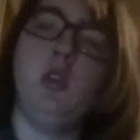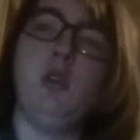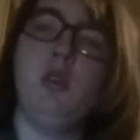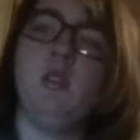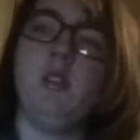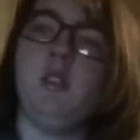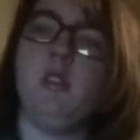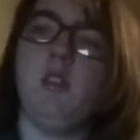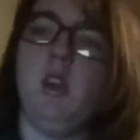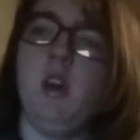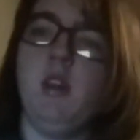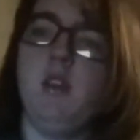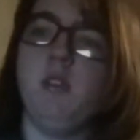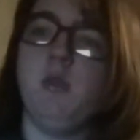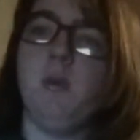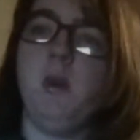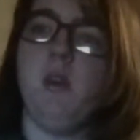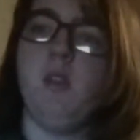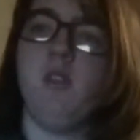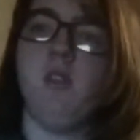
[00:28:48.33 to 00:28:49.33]
along these lines,
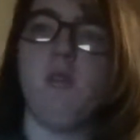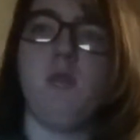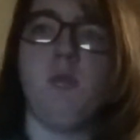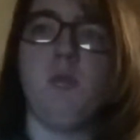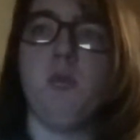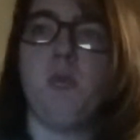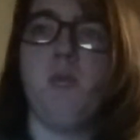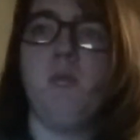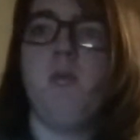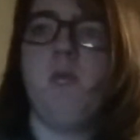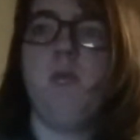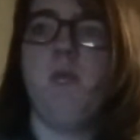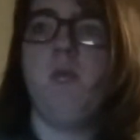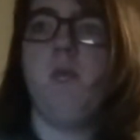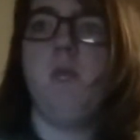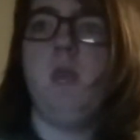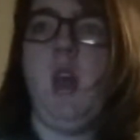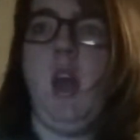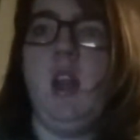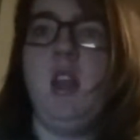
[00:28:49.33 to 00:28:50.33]
but
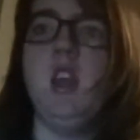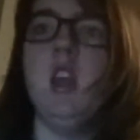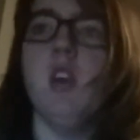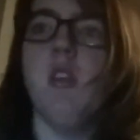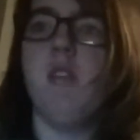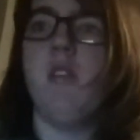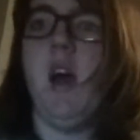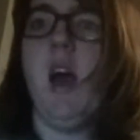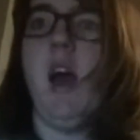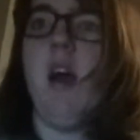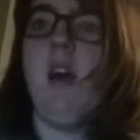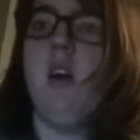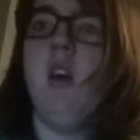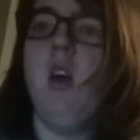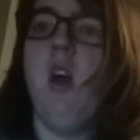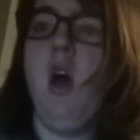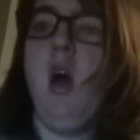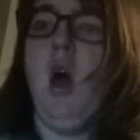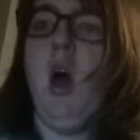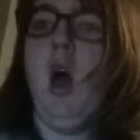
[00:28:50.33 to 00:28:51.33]
any of that.
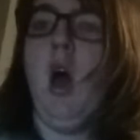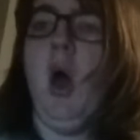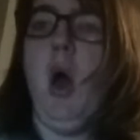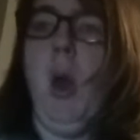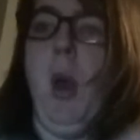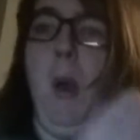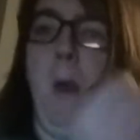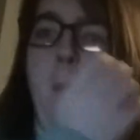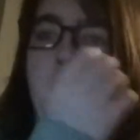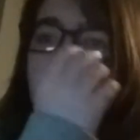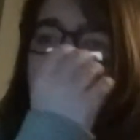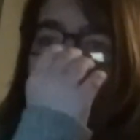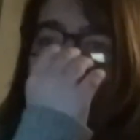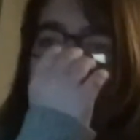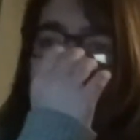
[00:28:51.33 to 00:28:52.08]
That